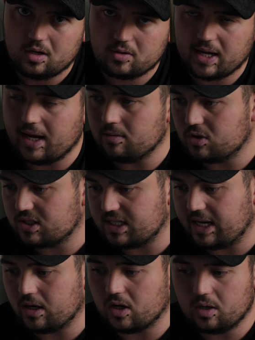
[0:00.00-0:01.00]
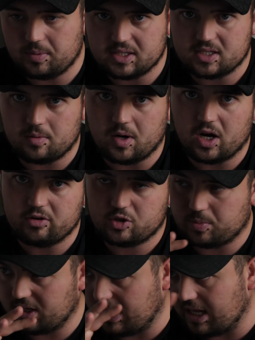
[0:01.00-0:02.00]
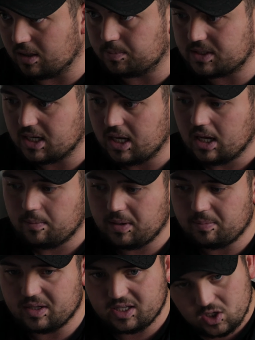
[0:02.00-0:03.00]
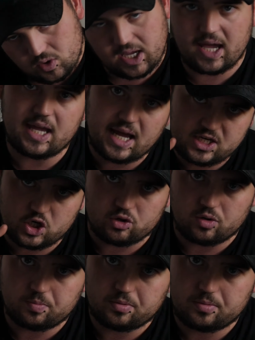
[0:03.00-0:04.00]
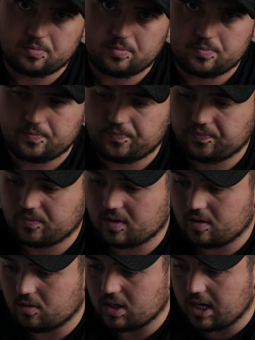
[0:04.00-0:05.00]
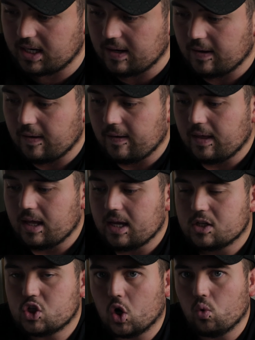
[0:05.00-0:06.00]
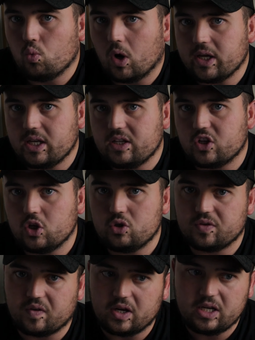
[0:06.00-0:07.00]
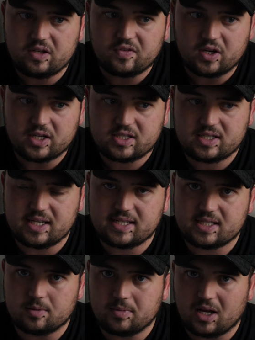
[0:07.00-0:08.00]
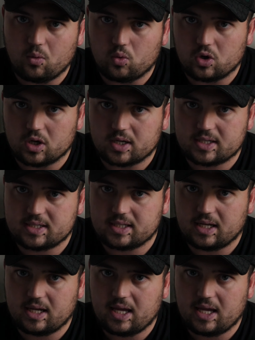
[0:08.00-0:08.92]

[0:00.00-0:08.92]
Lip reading: Okay, I'm just saying Ireland because I'm Irish, but it helps people in the UK and Europe. Okay, so what you need to do is you need to find a system that works